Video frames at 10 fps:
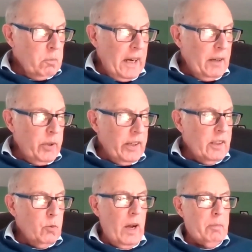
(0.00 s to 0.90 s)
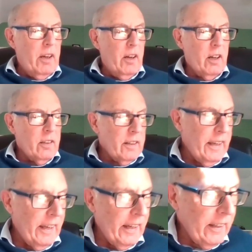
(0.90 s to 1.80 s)
bi-weekly webinar.
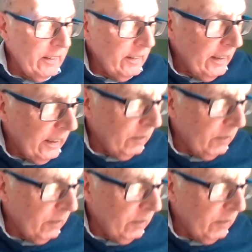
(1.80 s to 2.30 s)
And